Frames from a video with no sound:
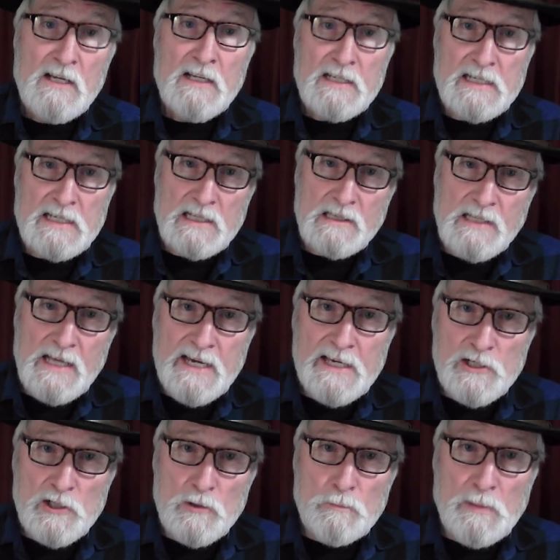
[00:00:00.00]
He
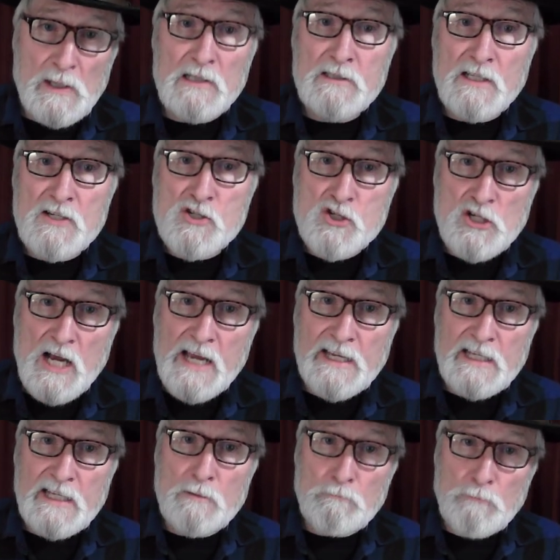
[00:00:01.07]
later built a
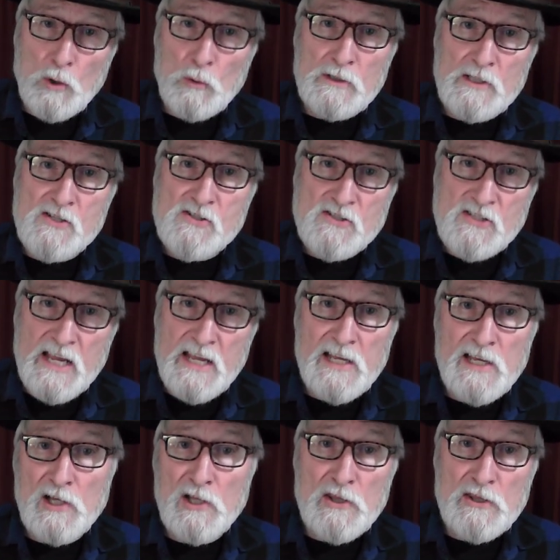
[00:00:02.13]
giant boat to
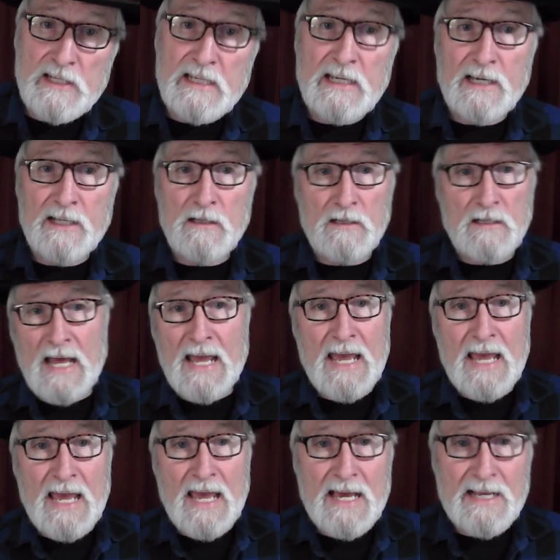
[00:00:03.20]
sail the
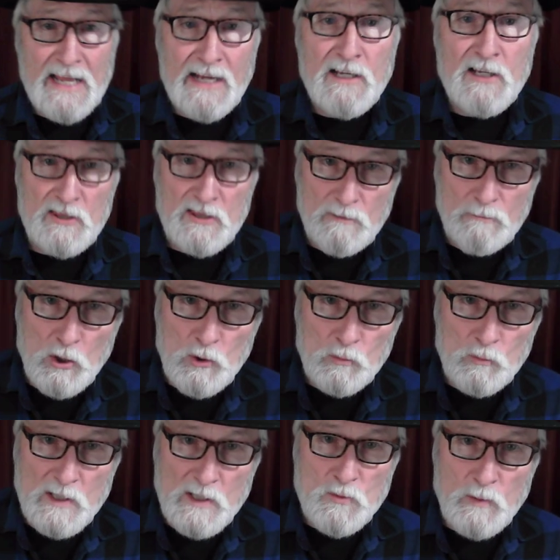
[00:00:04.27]
Atlantic. The
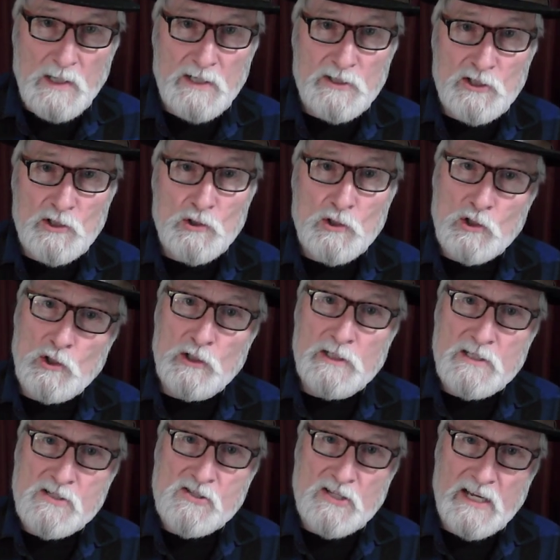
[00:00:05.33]
boat was one you
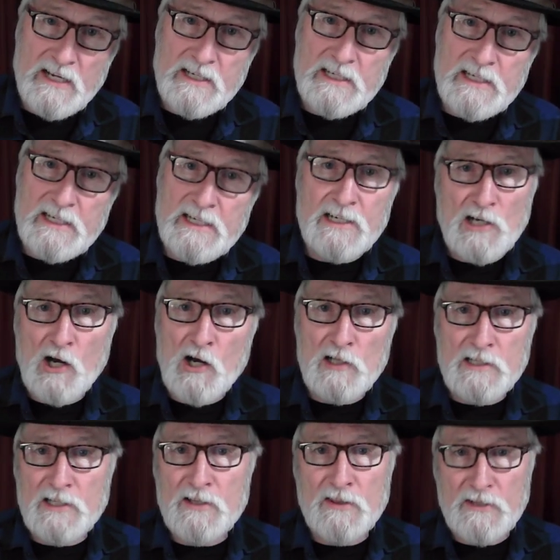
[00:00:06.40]
couldn't sink, he
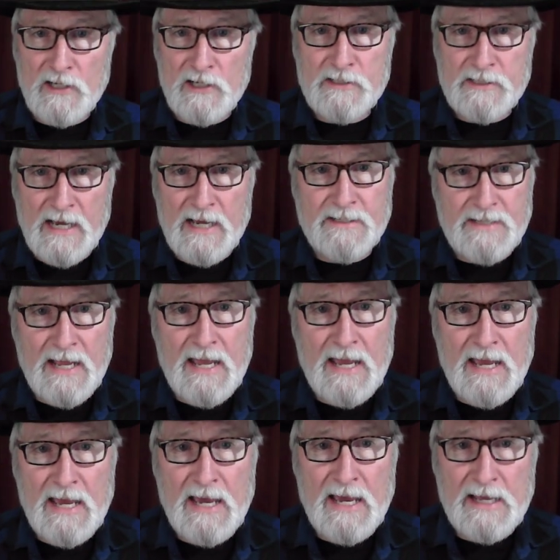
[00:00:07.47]
called it the
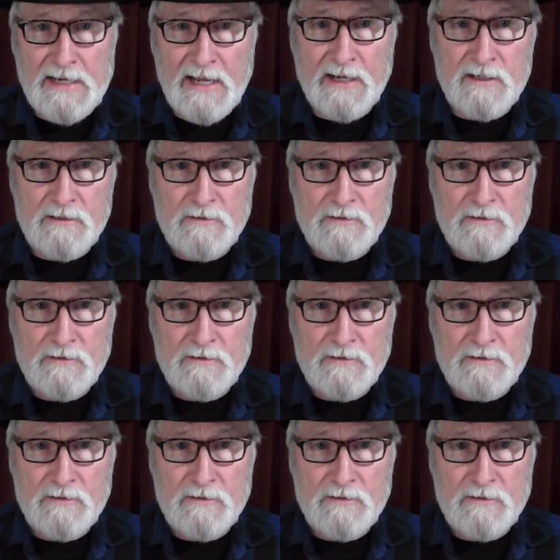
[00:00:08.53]
Titanic.